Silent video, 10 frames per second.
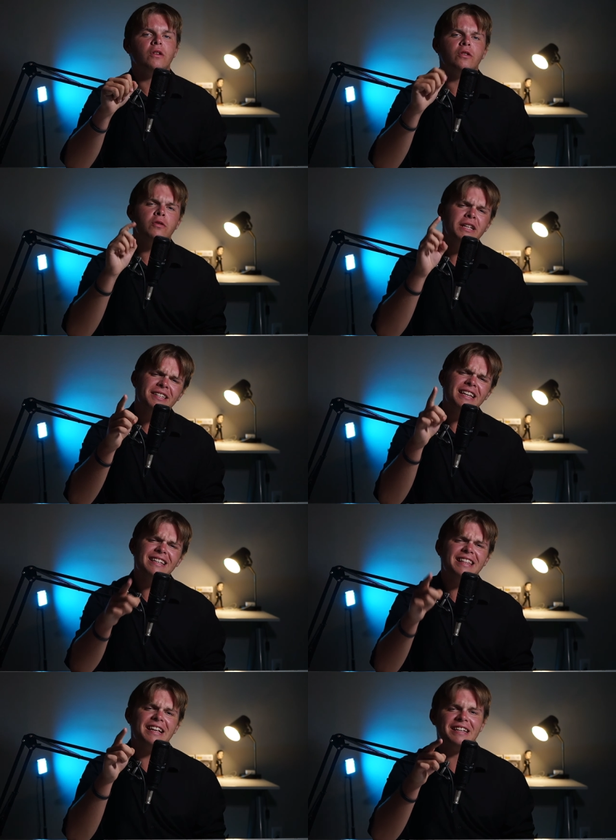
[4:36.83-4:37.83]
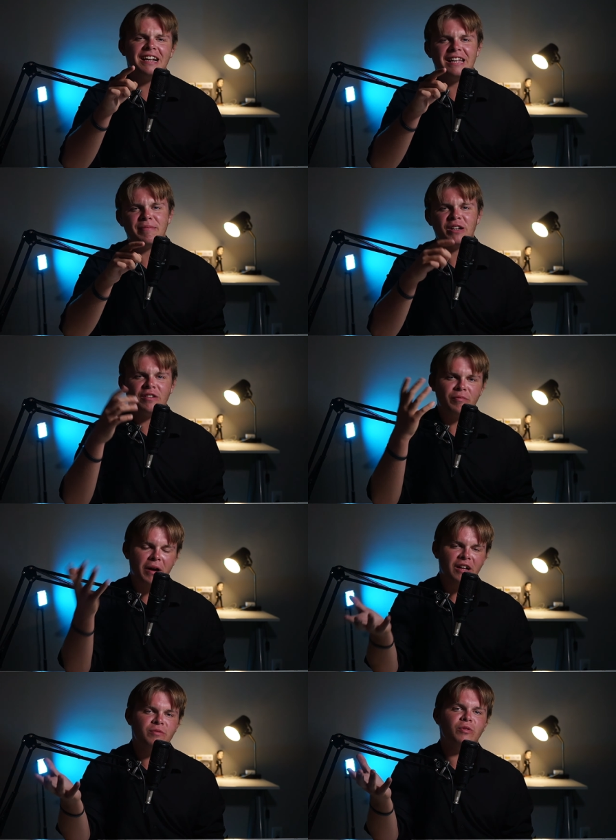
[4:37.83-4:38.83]
So let's get into that dynamic of
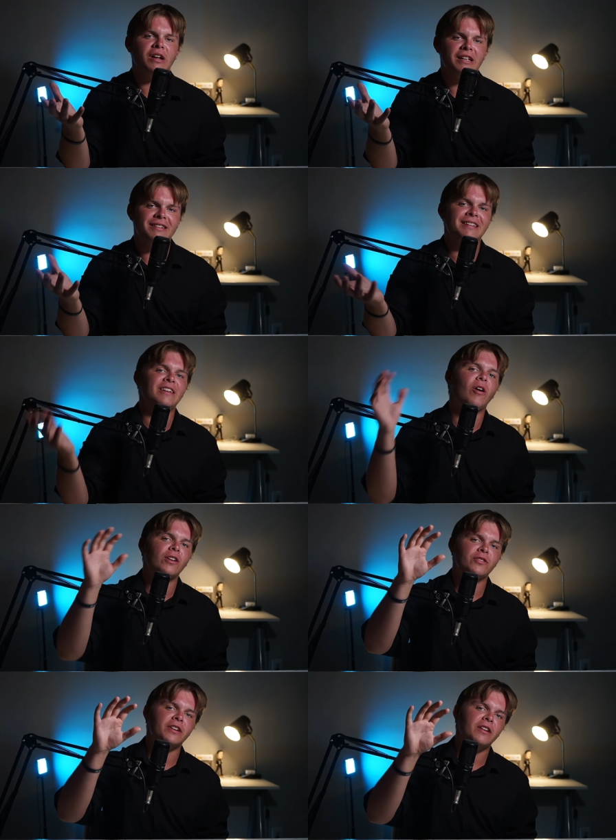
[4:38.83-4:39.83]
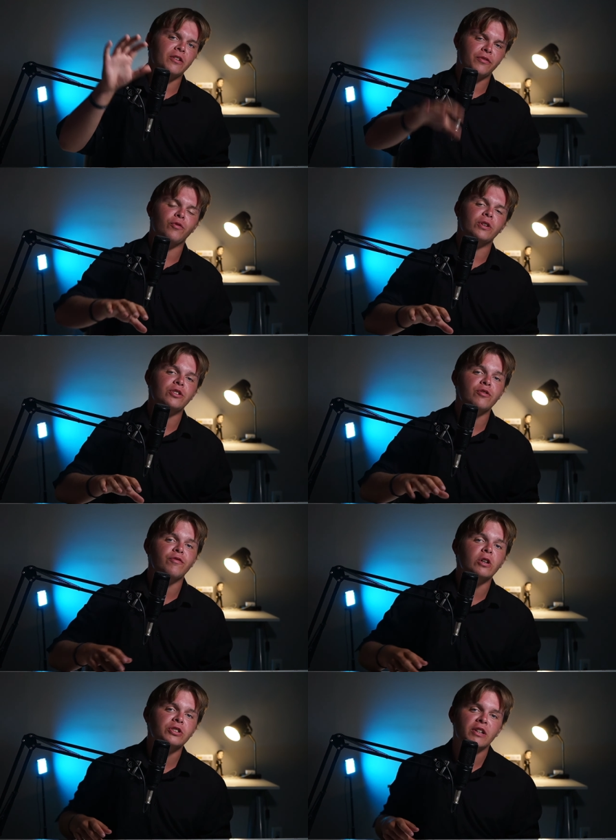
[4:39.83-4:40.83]
Miles Morales in the alternate Earth 42
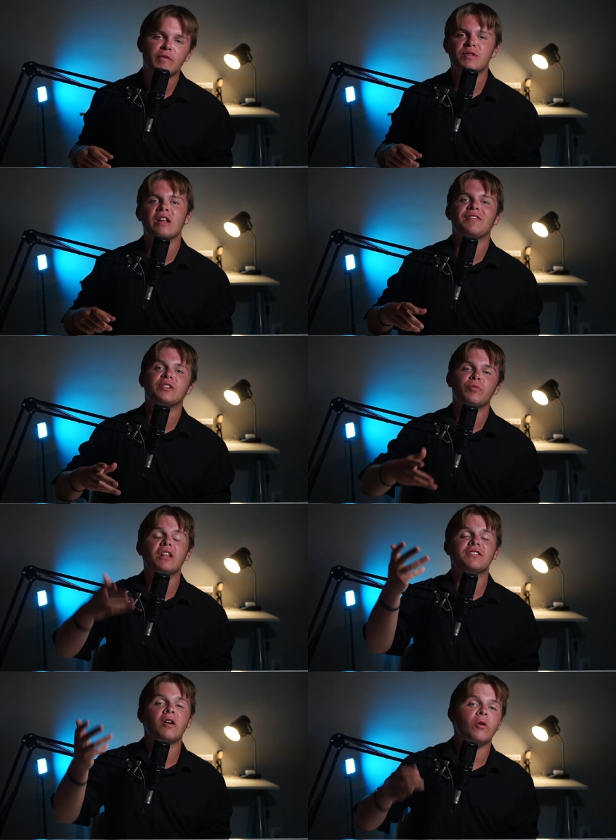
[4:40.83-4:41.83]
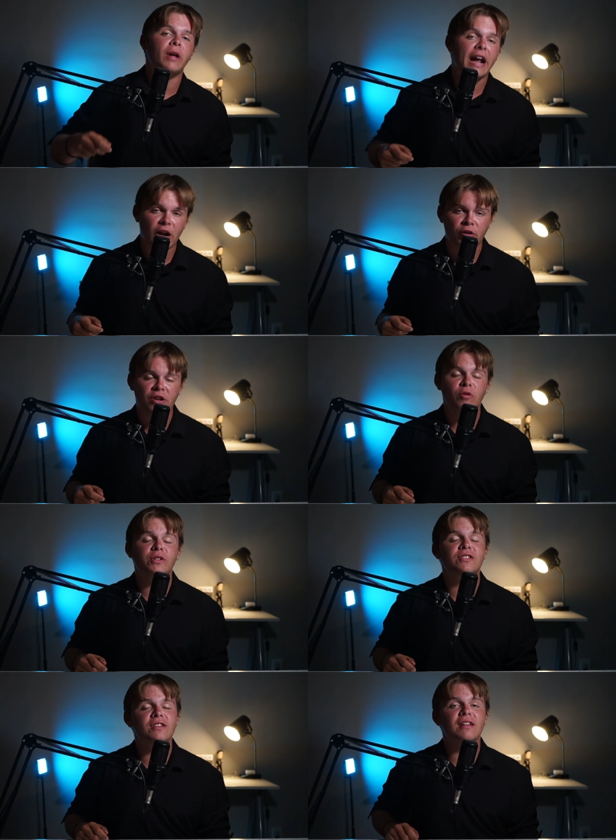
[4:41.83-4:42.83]
version of himself, as well as Uncle Aaron, who is
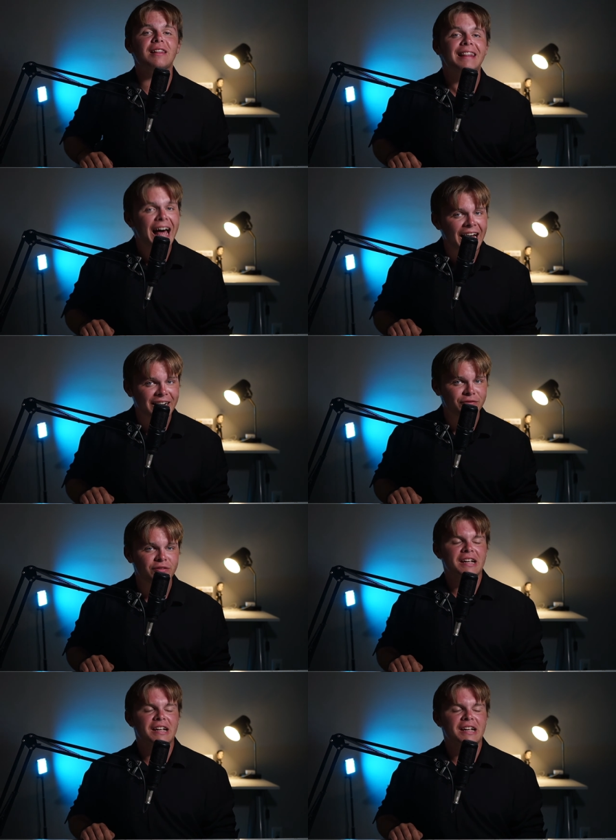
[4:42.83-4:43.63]
still alive,